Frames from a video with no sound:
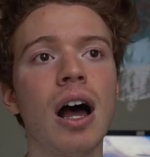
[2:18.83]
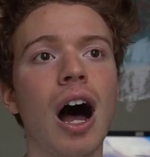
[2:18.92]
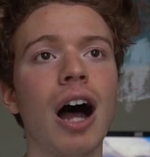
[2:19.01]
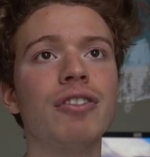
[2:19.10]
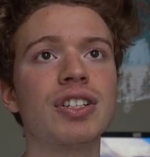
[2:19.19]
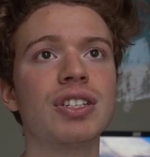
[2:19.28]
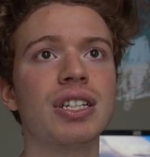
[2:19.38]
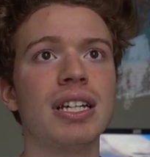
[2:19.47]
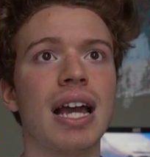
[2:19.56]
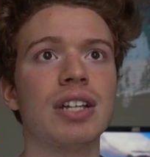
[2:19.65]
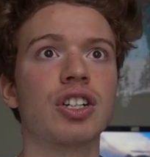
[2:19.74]

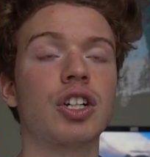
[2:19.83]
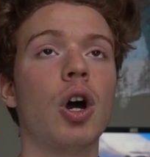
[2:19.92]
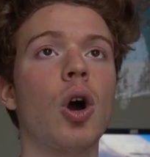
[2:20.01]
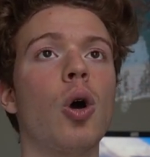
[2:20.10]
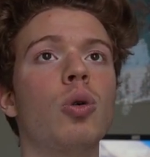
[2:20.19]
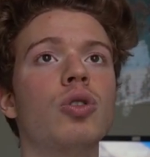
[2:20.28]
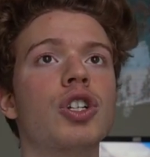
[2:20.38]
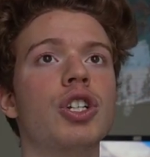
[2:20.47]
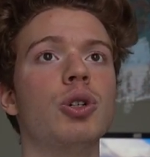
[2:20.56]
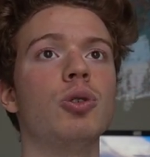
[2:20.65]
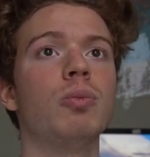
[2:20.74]
Obviously, as a
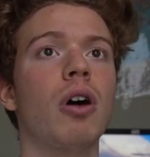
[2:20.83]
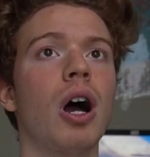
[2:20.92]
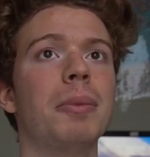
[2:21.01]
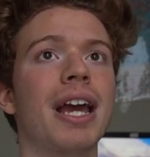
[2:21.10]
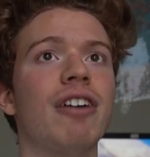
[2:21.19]
coach, you probably